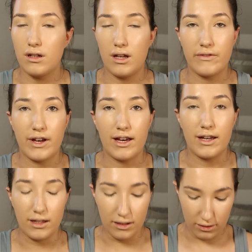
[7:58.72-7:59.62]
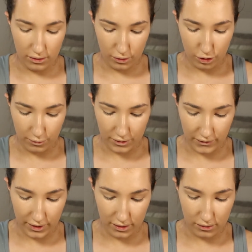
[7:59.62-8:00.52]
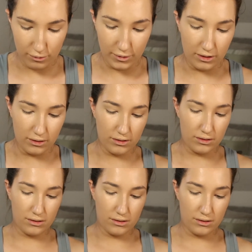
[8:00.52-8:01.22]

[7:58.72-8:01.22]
I have high hopes for this. Oh my gosh.